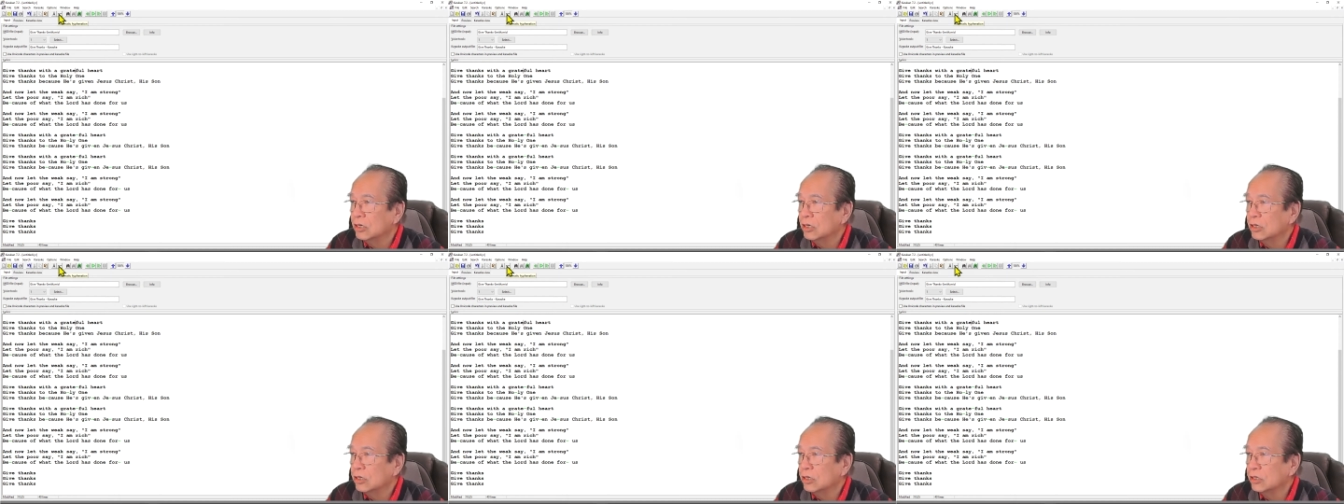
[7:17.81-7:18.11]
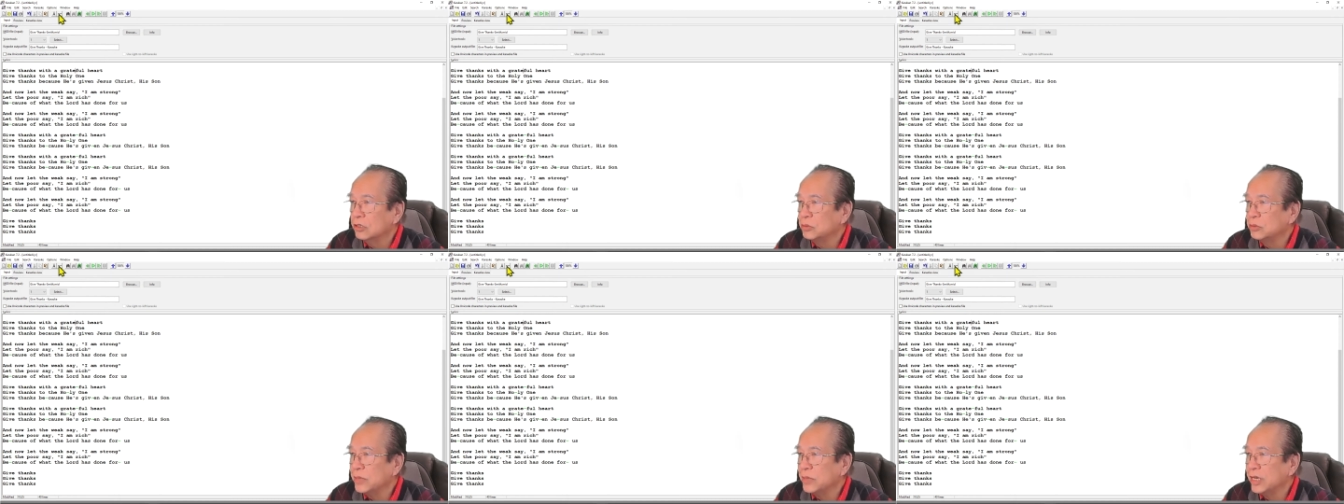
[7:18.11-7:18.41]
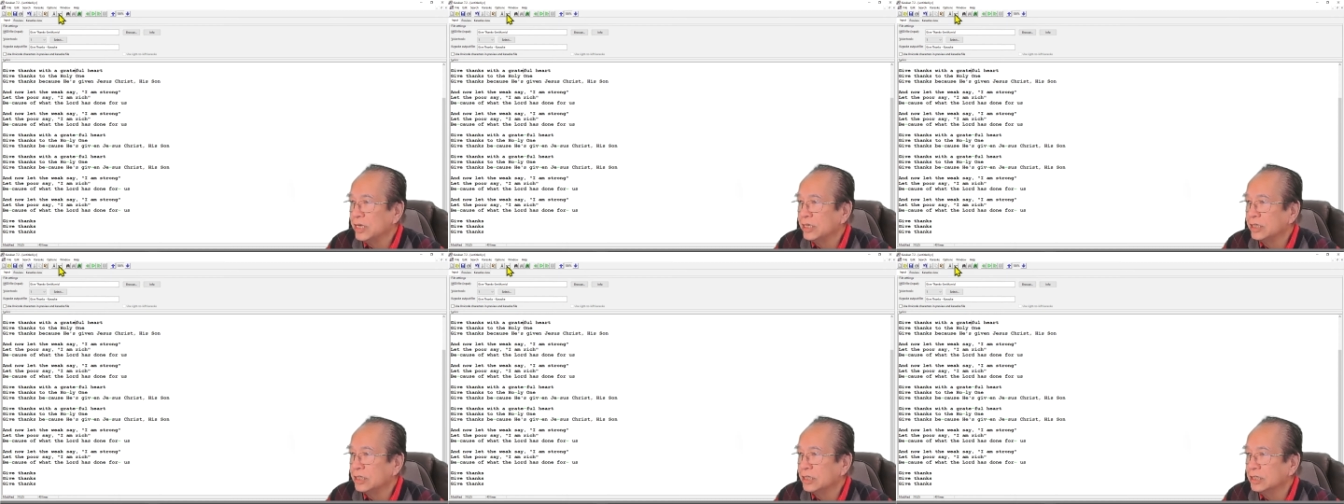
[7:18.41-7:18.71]

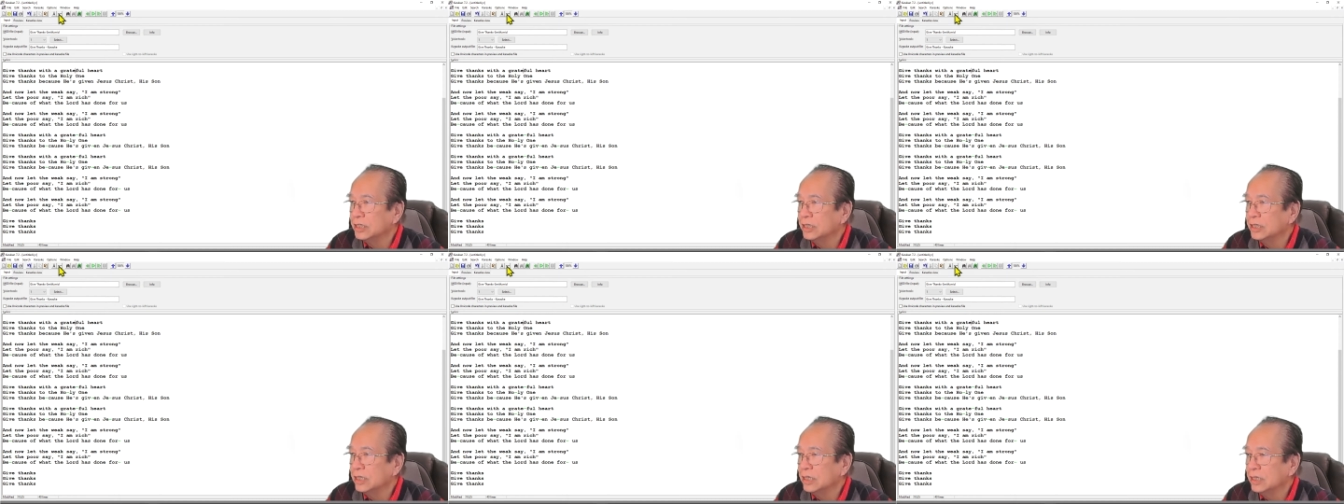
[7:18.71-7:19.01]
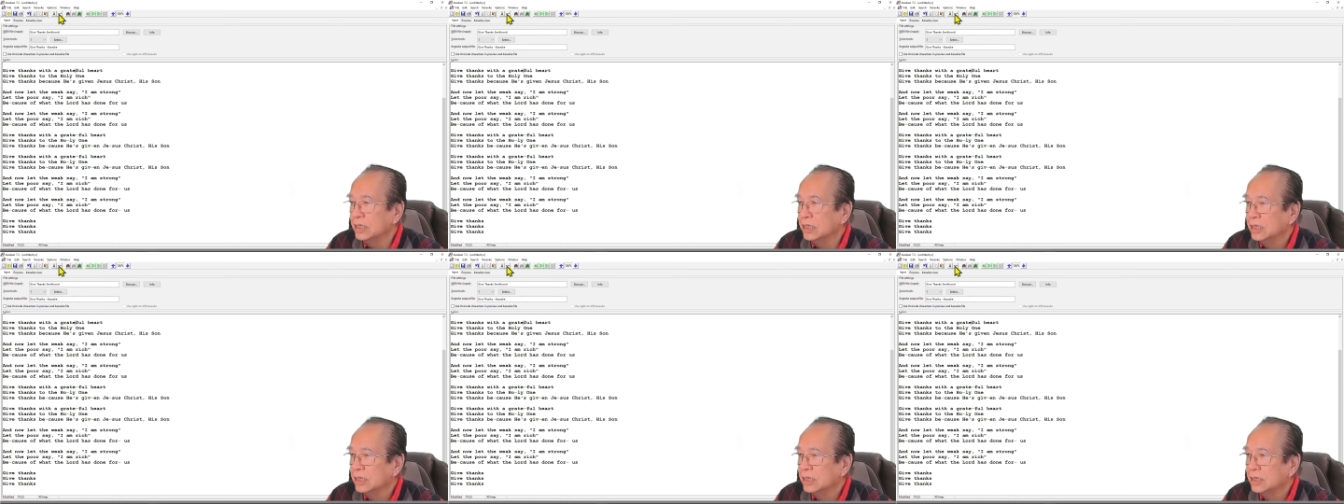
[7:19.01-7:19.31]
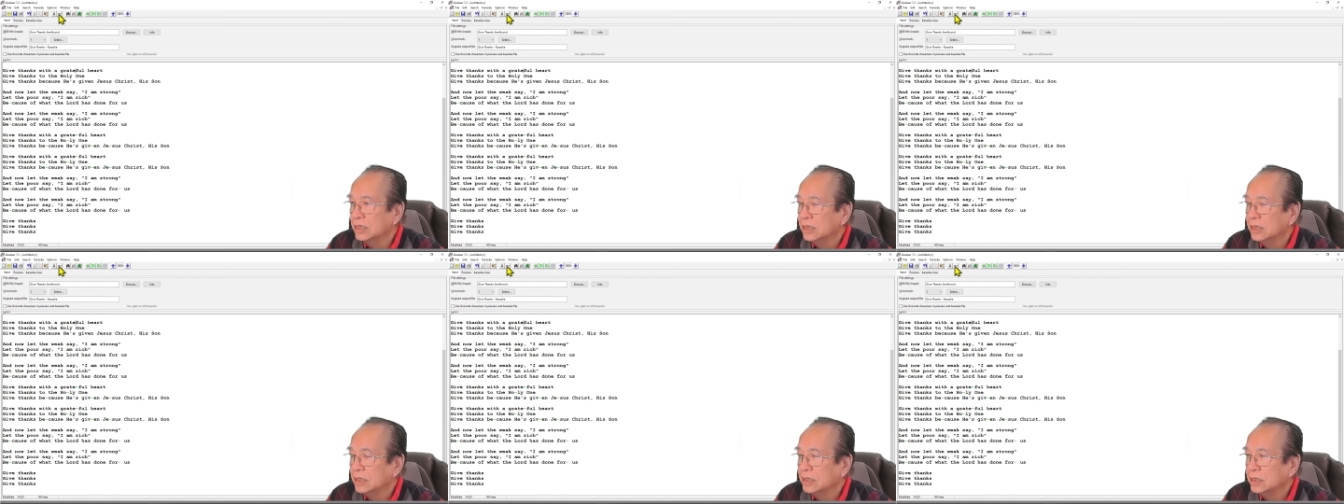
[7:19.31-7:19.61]
automatically
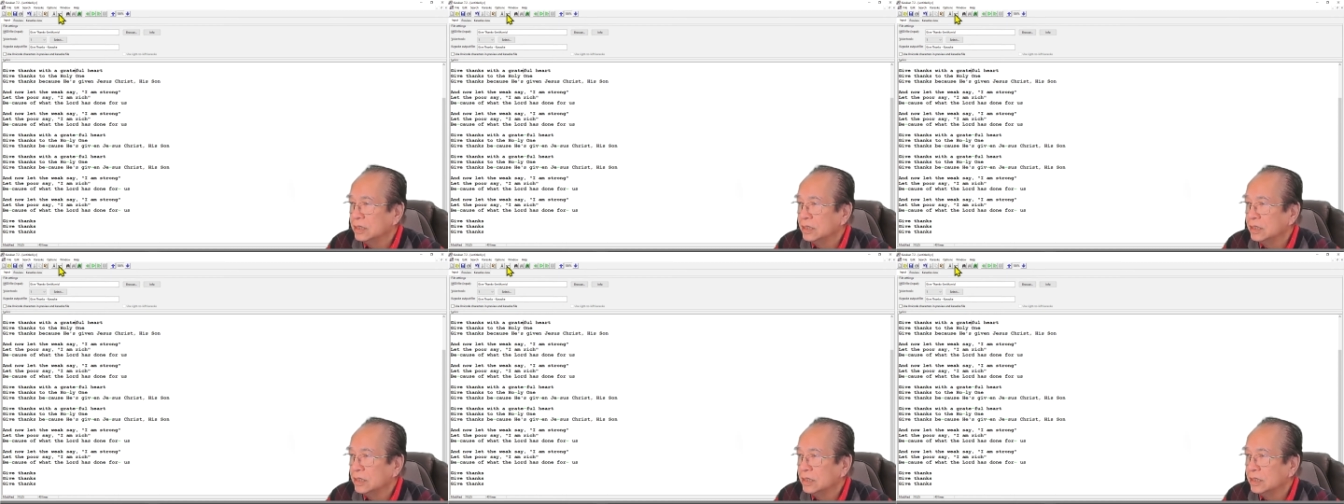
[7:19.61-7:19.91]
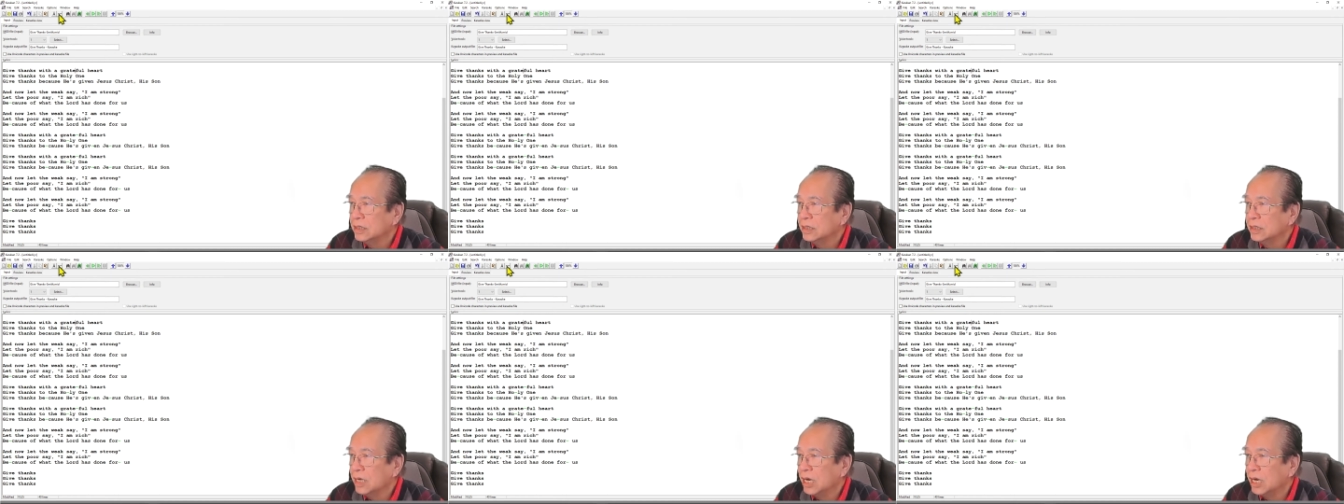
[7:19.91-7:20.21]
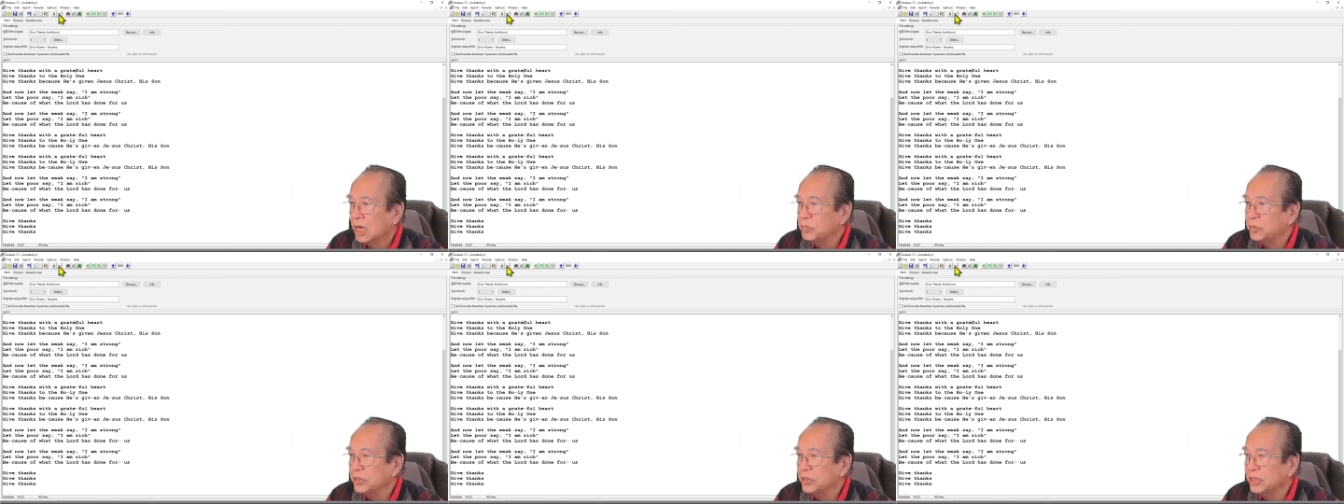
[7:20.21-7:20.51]

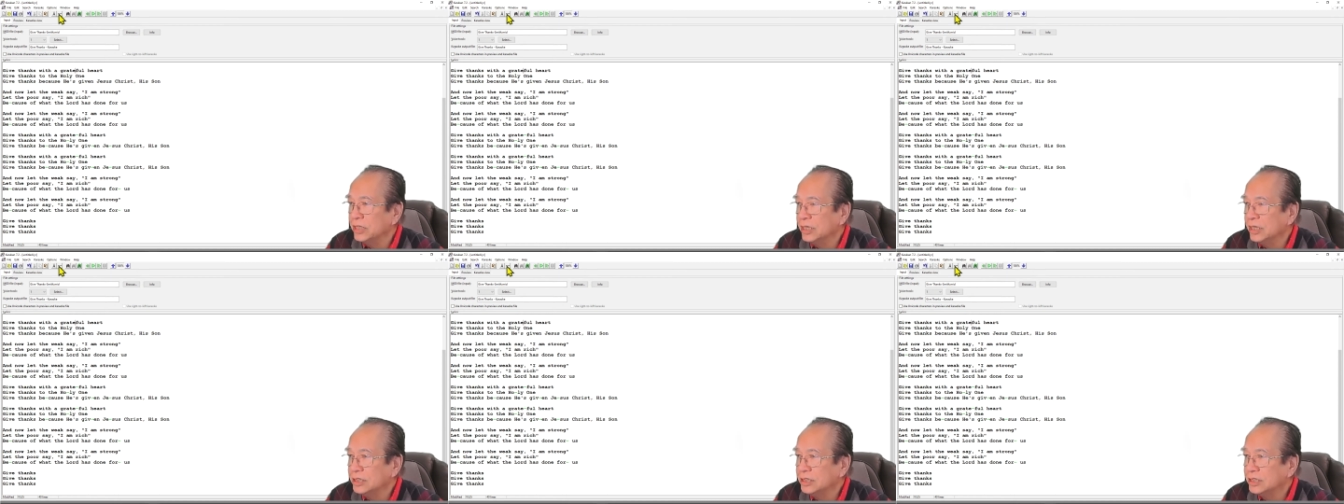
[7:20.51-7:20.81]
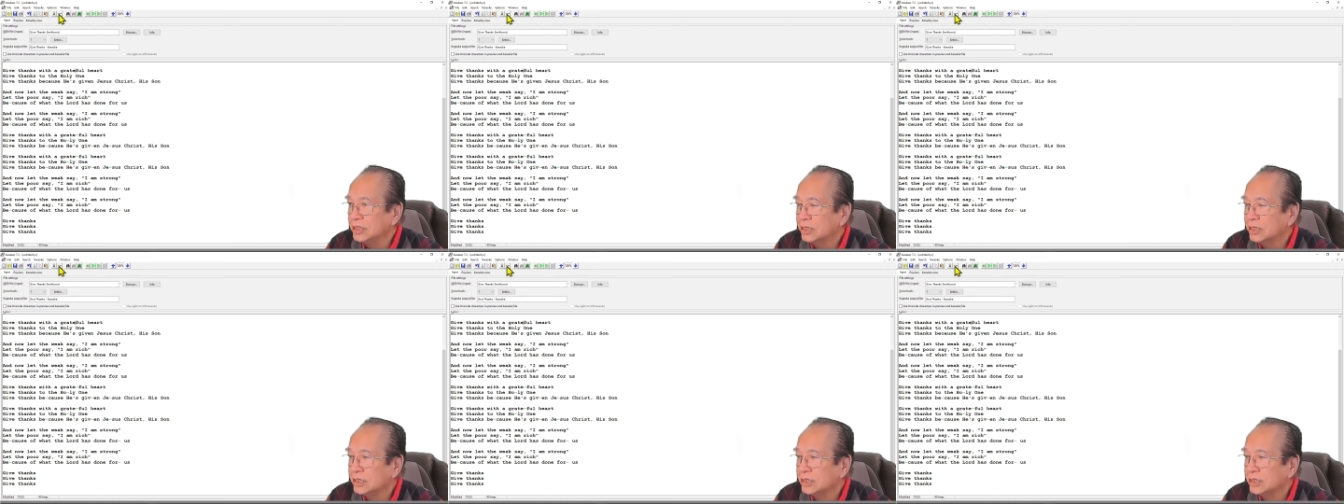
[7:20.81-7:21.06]
hyphenate